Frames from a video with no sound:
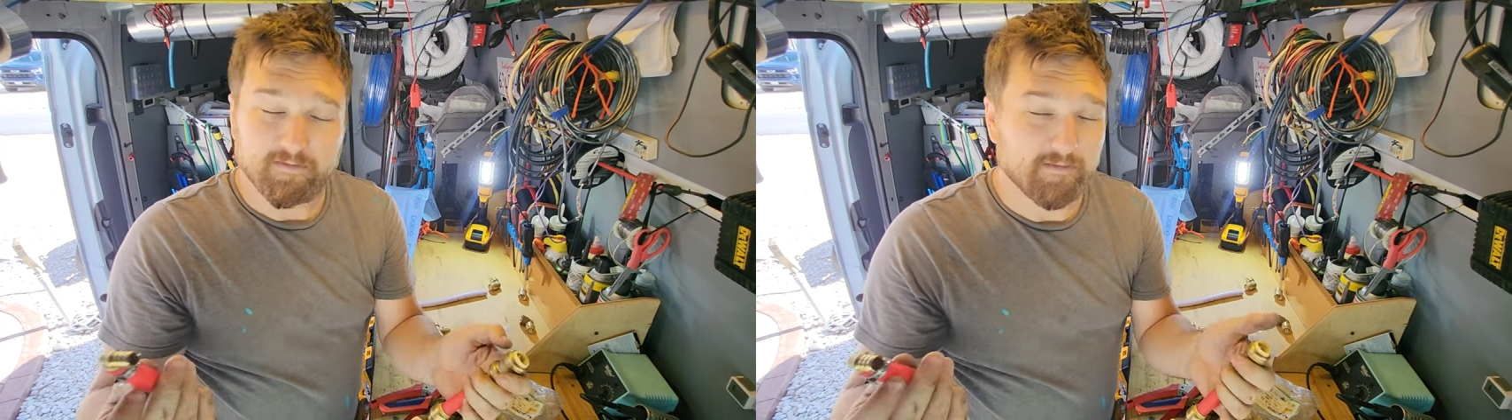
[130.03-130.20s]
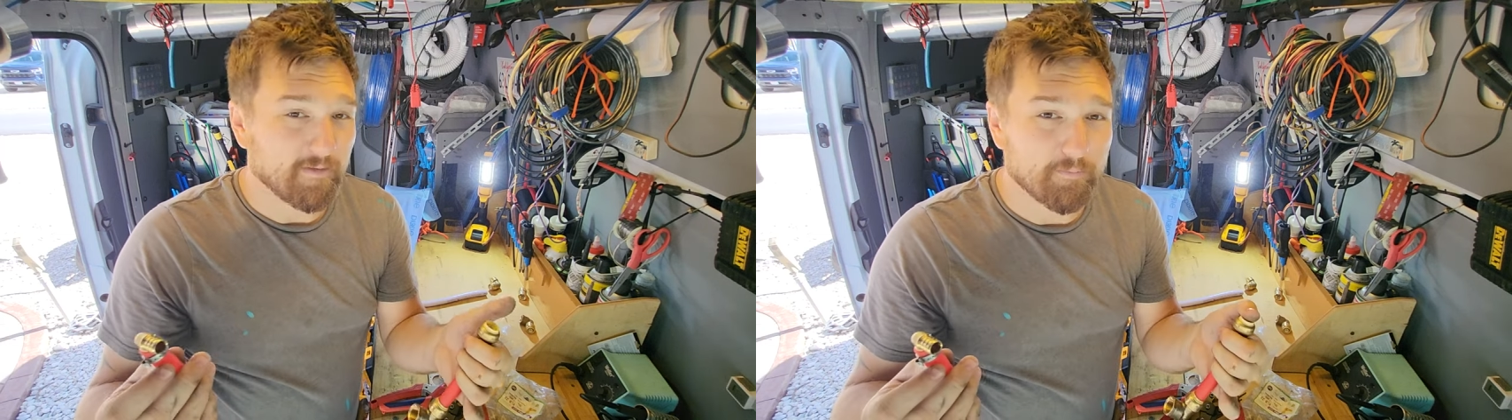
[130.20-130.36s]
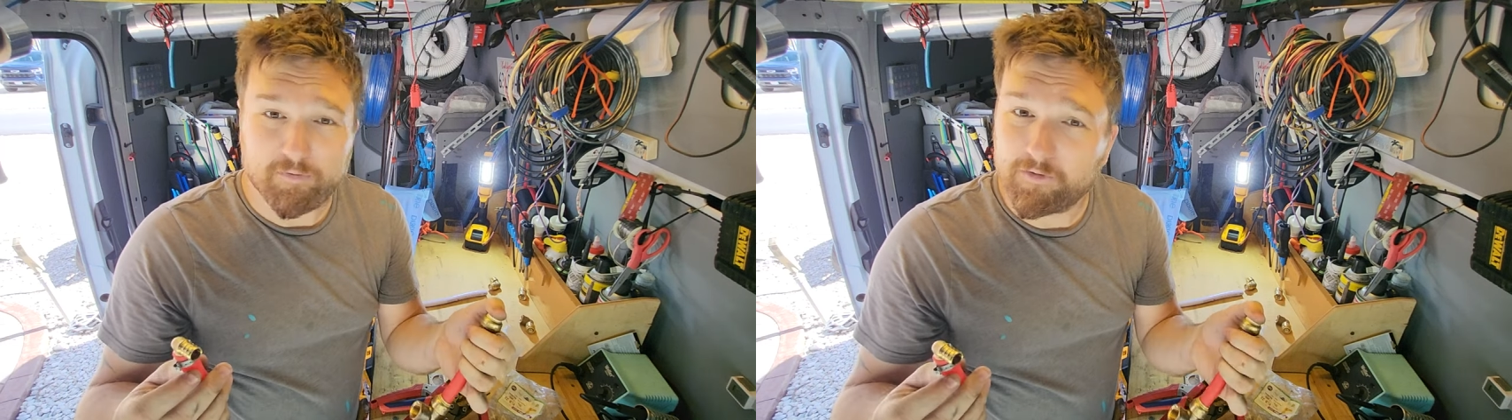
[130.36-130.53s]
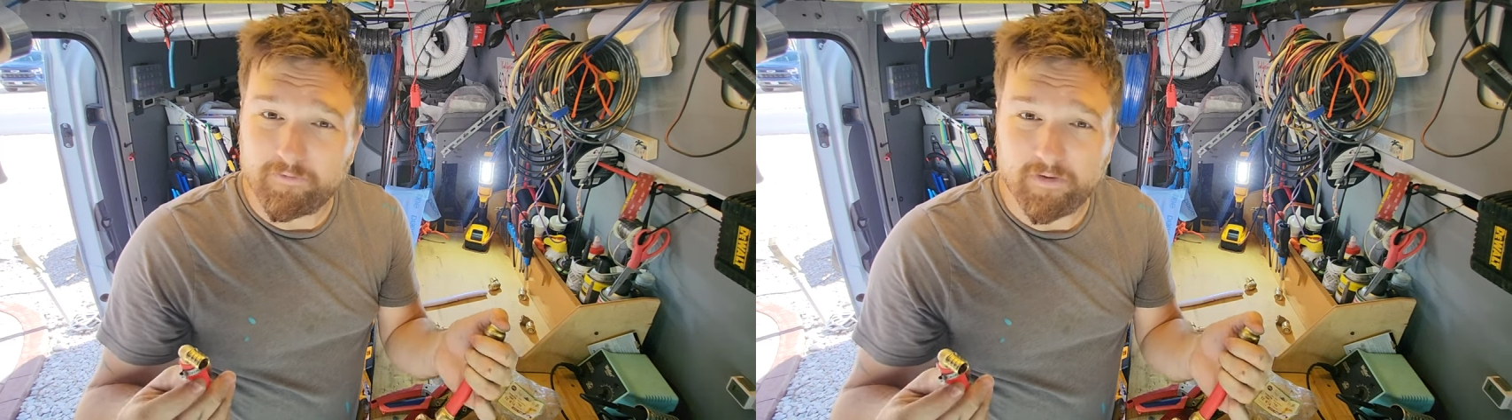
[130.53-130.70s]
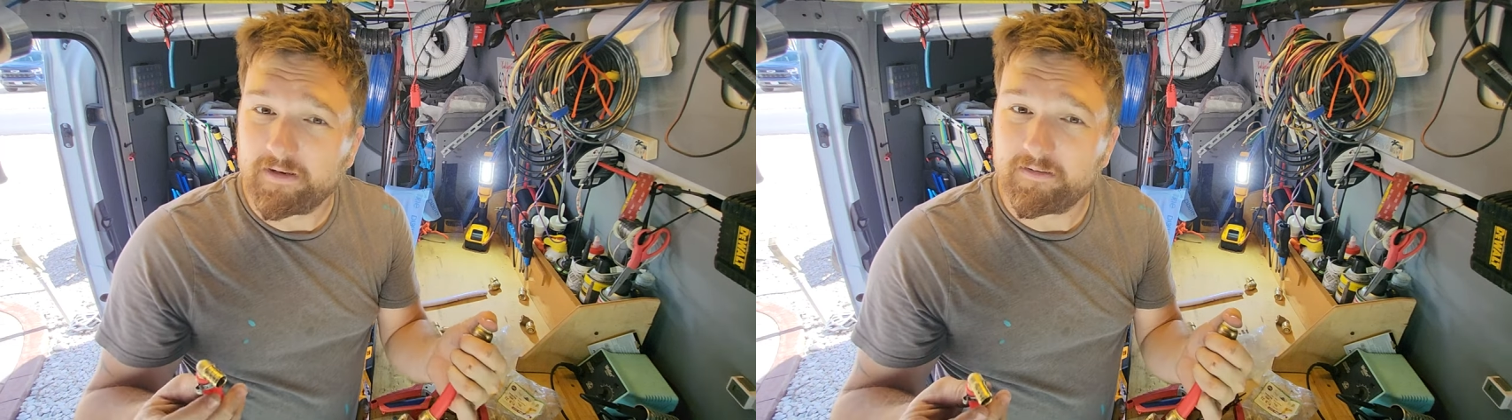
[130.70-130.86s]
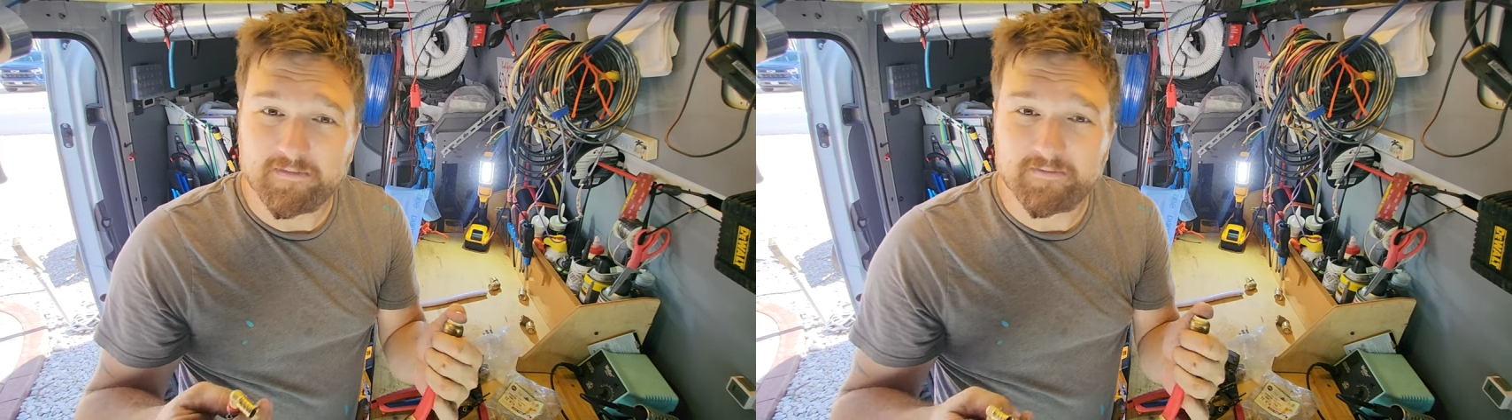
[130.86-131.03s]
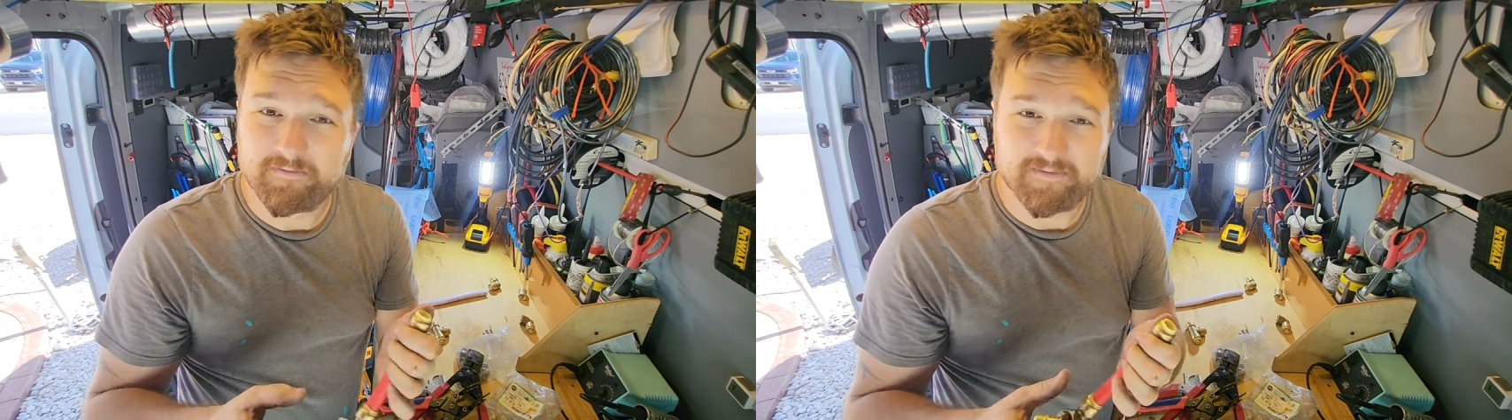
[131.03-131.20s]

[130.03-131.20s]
they're proven.